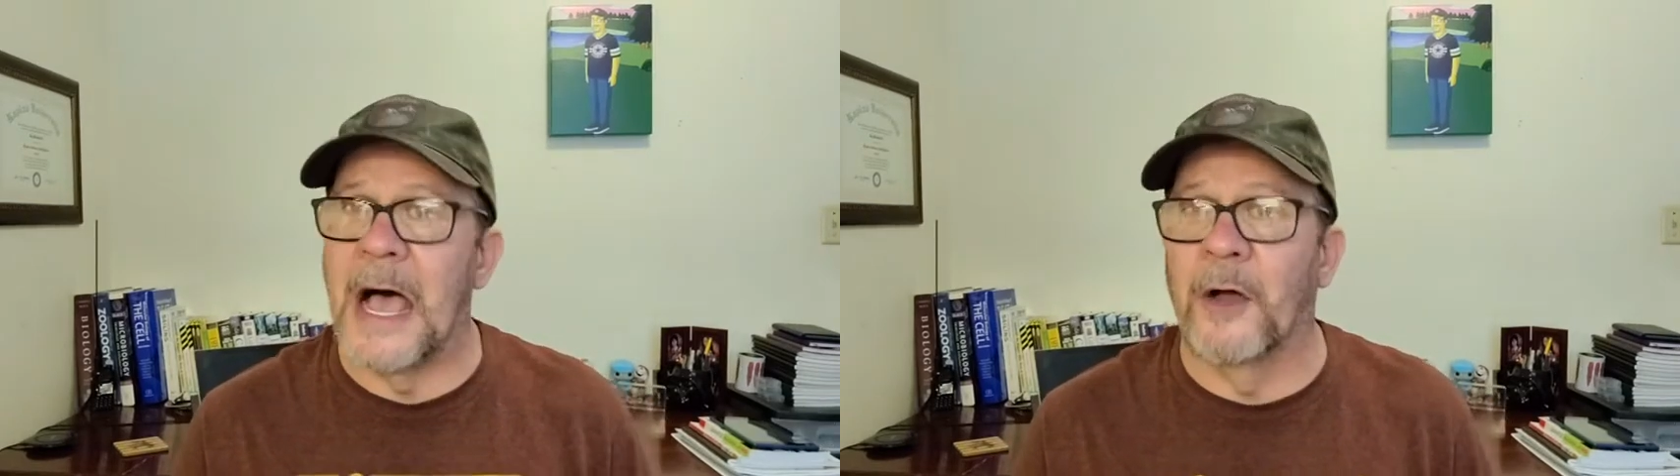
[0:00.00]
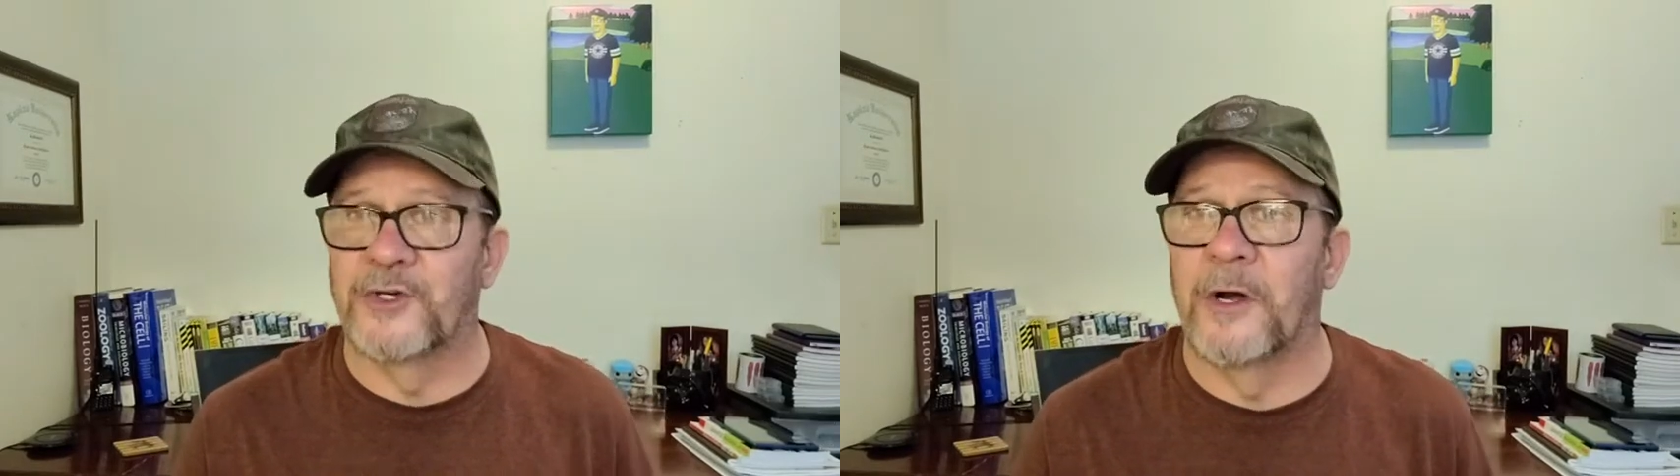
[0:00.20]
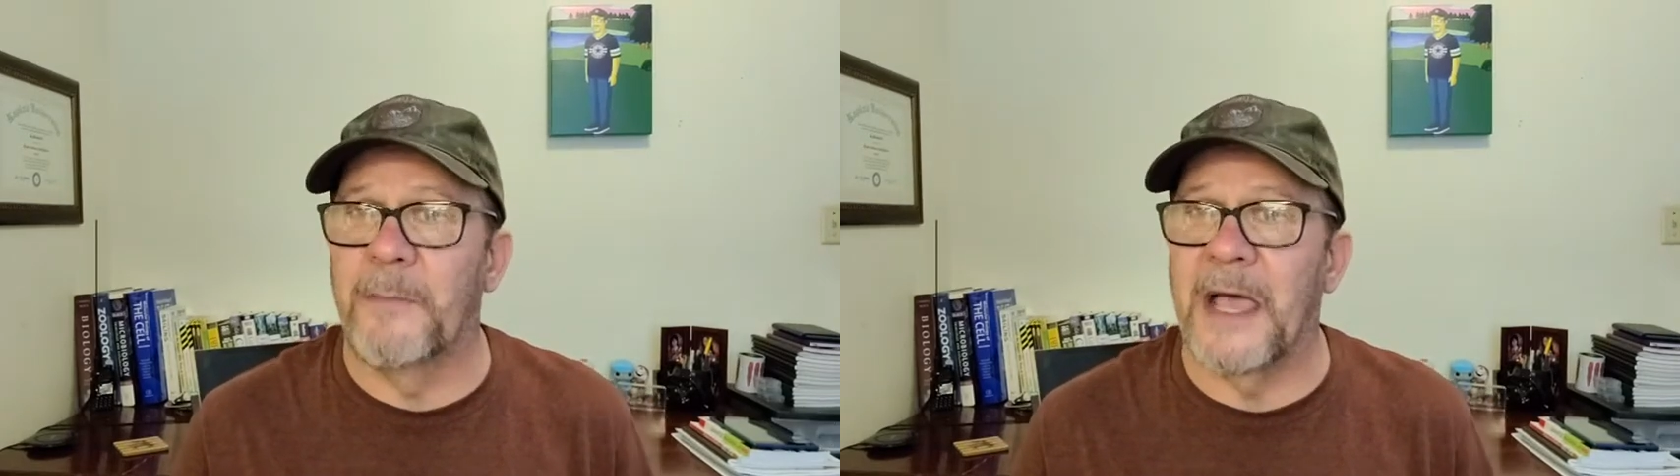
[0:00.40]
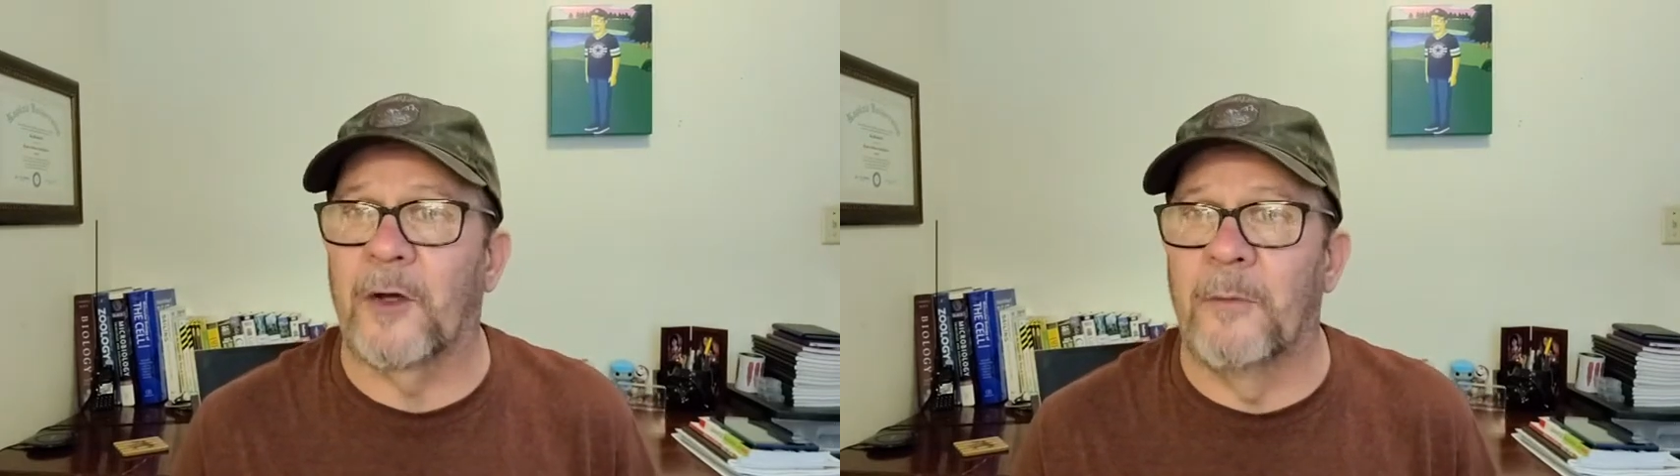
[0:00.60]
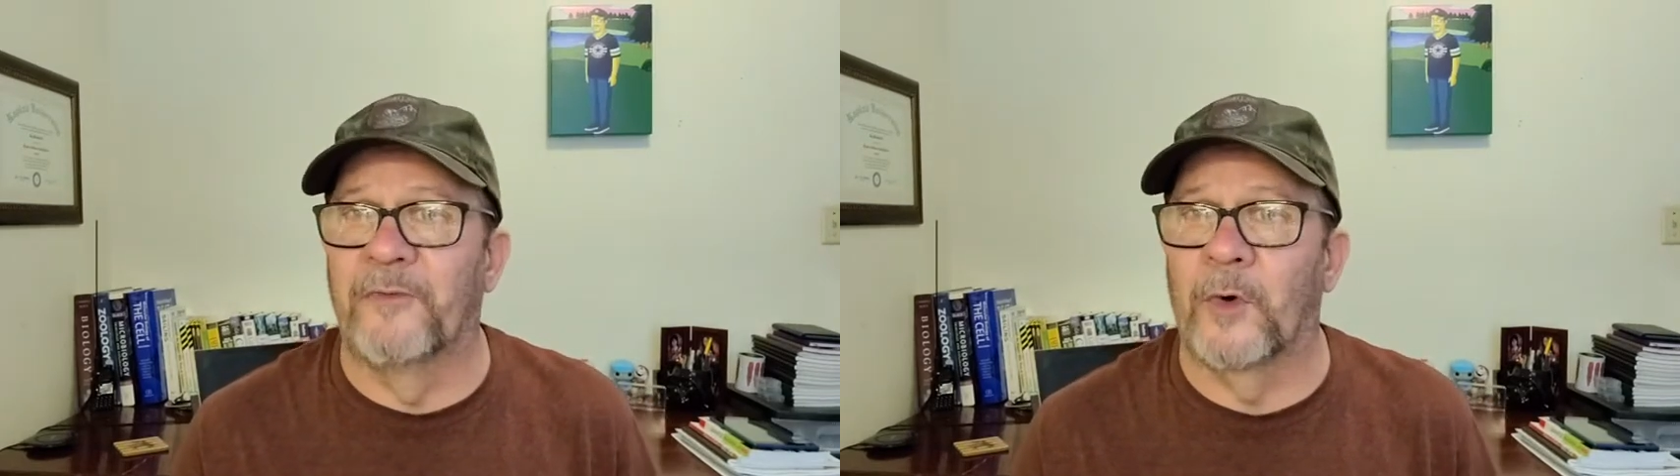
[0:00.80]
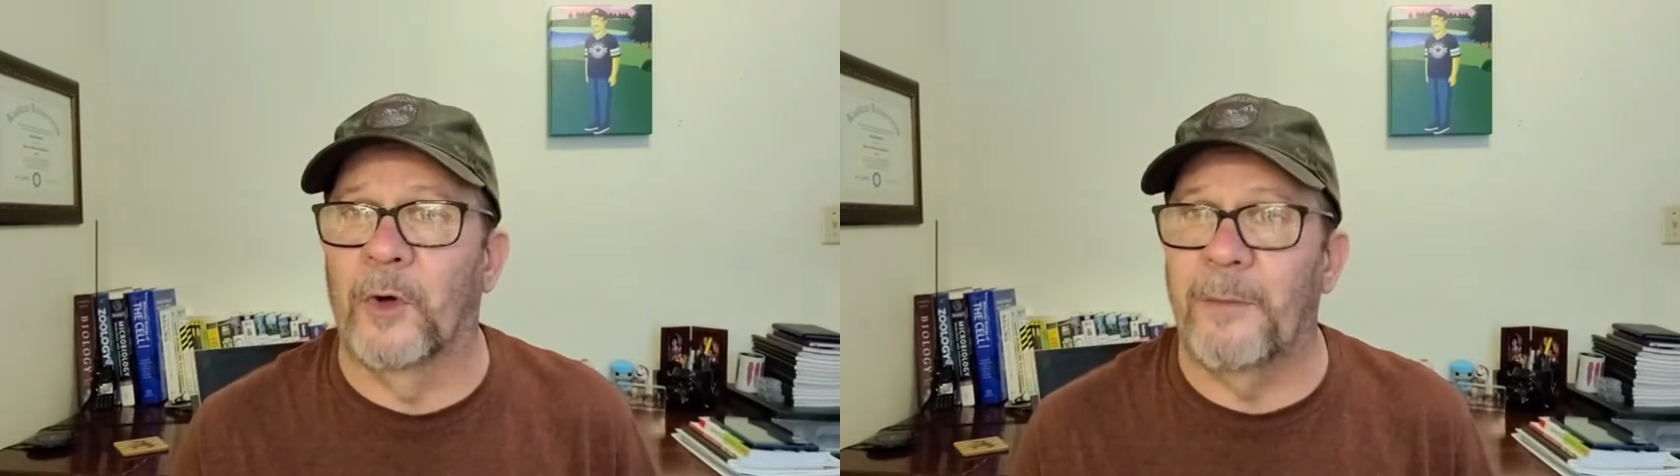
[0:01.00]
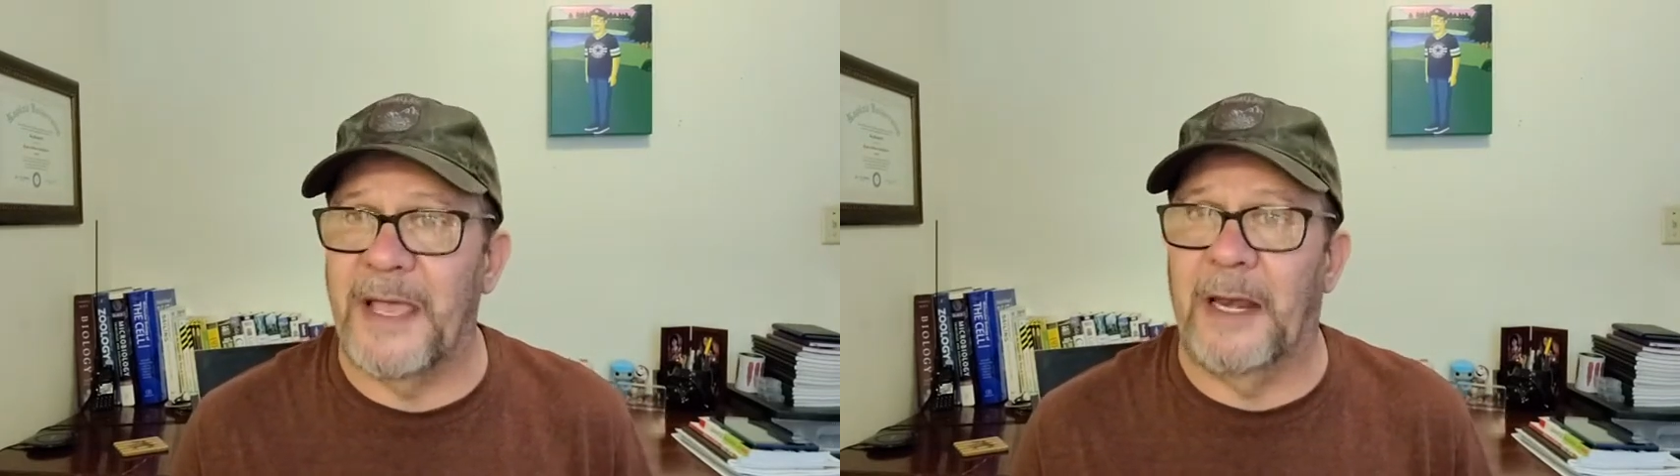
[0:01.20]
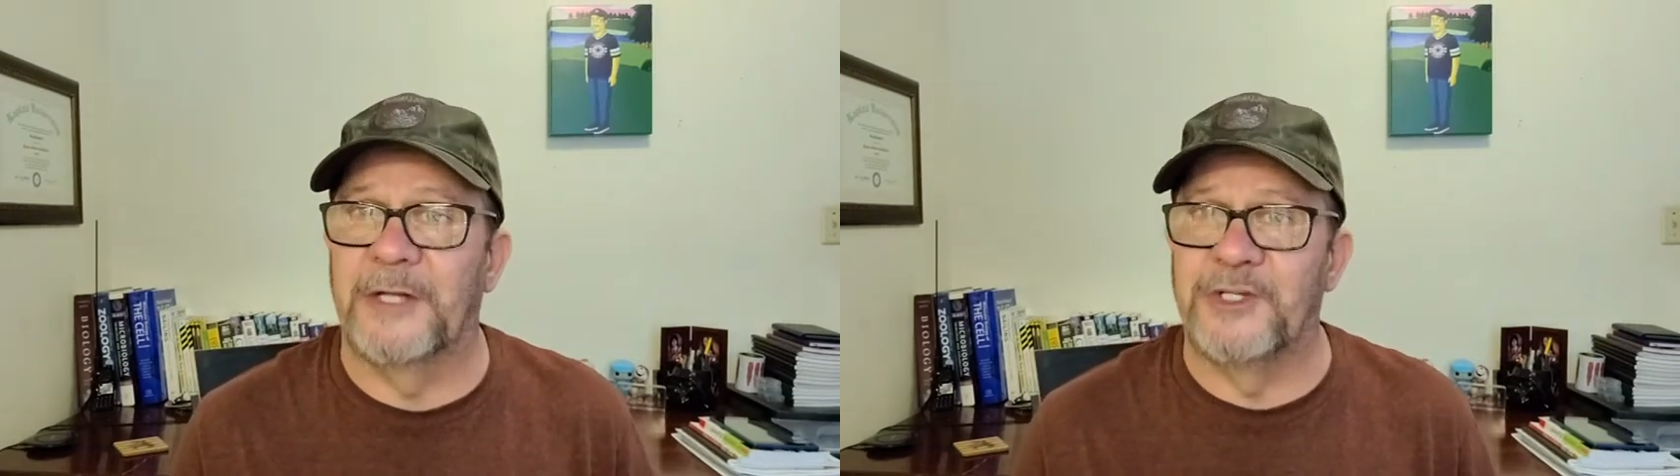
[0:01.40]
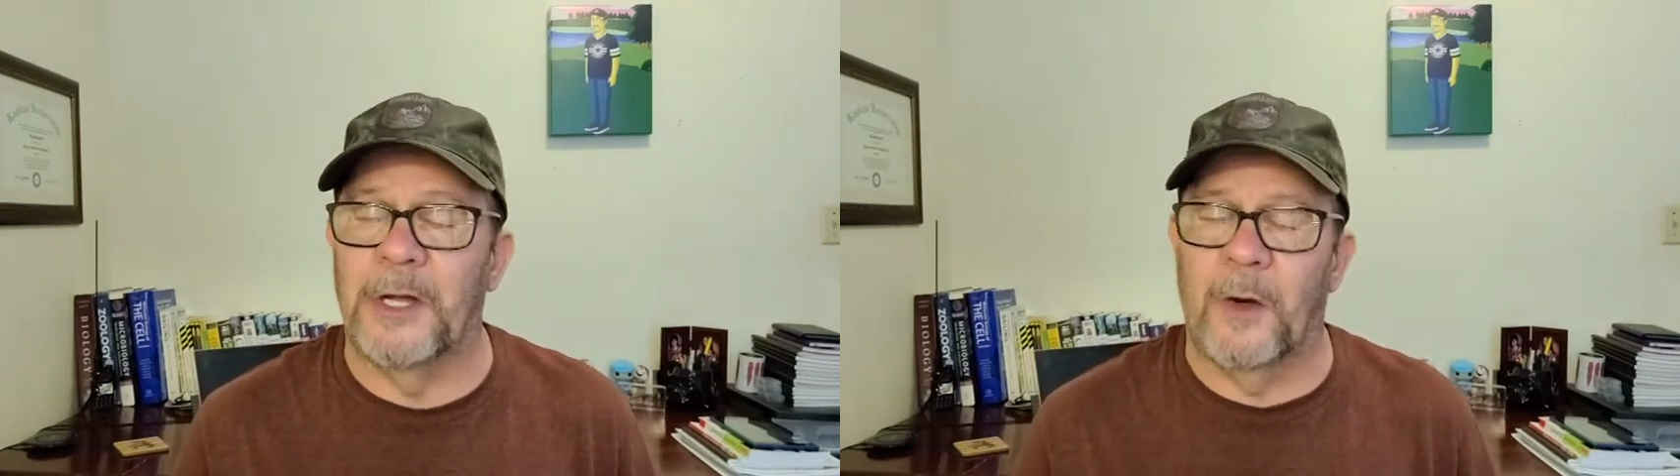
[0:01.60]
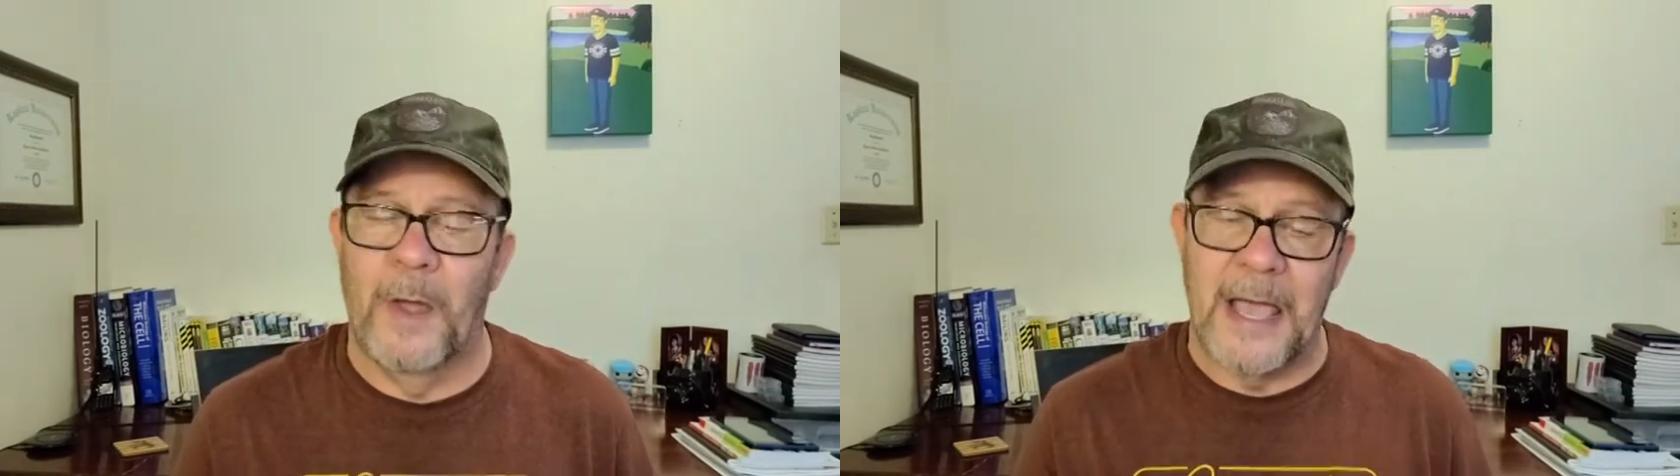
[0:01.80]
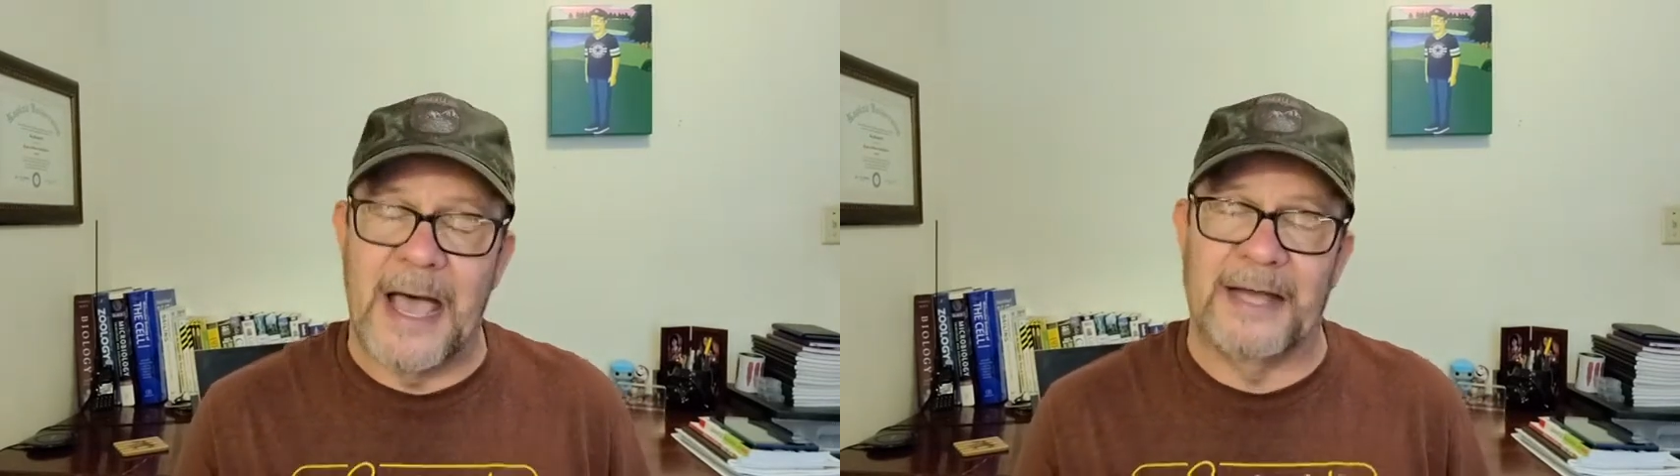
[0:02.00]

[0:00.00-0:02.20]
I'll turn it back on before I go to bed and let you know.